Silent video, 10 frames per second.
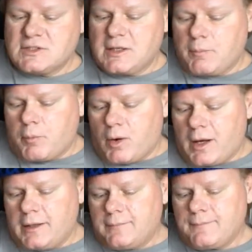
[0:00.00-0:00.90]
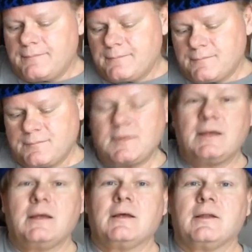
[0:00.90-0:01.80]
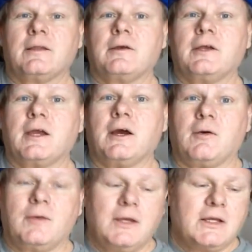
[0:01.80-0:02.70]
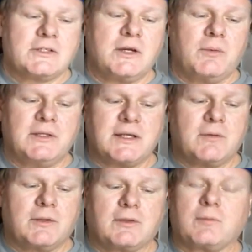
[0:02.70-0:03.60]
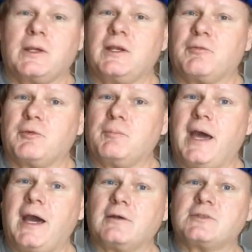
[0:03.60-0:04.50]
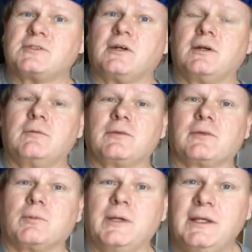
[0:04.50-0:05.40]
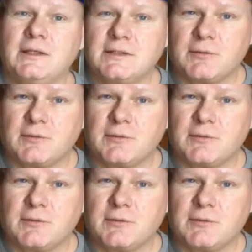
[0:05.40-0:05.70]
Skip 1. Well, there you go. So we did it with 3 different patterns, starting with 3